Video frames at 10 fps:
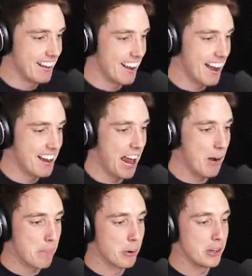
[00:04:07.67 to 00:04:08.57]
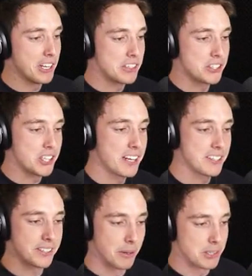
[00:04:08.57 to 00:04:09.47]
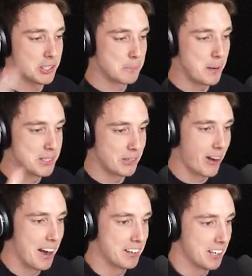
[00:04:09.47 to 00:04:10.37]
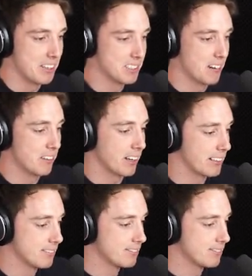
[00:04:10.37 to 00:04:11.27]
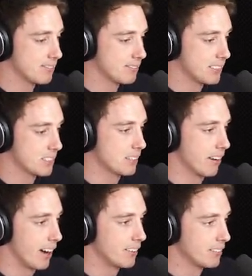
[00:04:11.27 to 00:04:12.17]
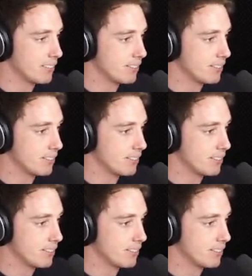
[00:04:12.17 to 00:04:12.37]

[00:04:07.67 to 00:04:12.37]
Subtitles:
Yeah, now I put it in the center so it just spins around and kills everything. This is great.